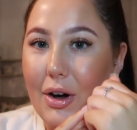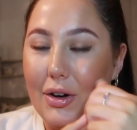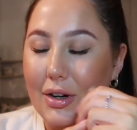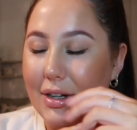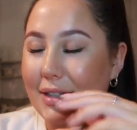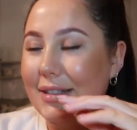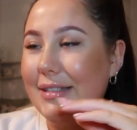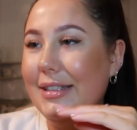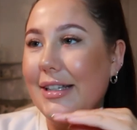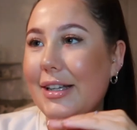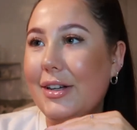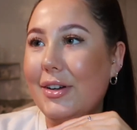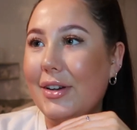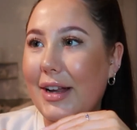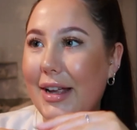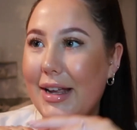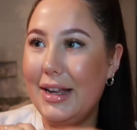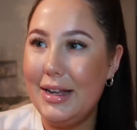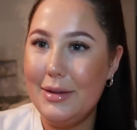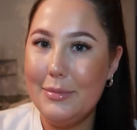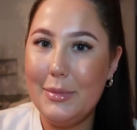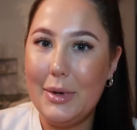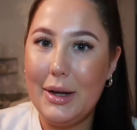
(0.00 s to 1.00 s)
honestly gonna
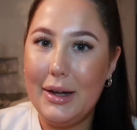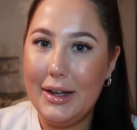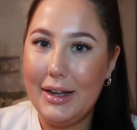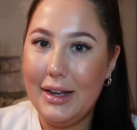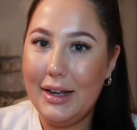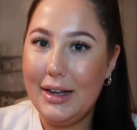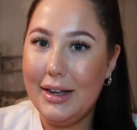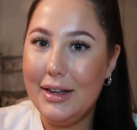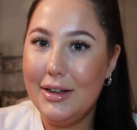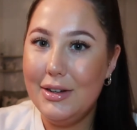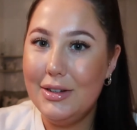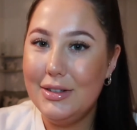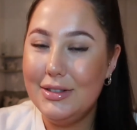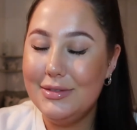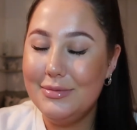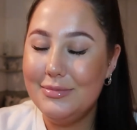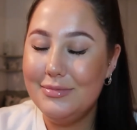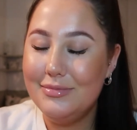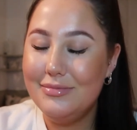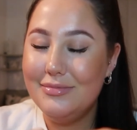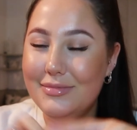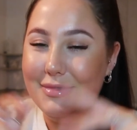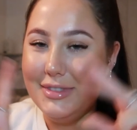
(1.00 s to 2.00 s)
eat my
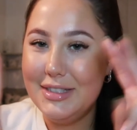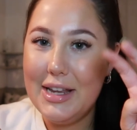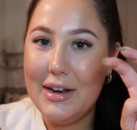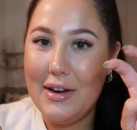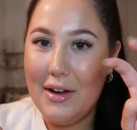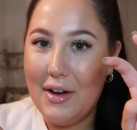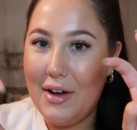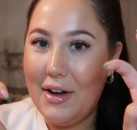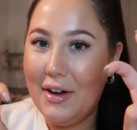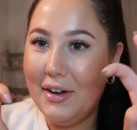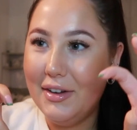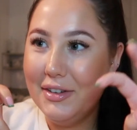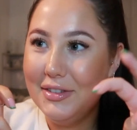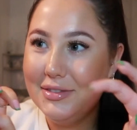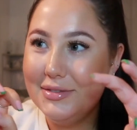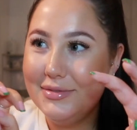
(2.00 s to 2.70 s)
dinner,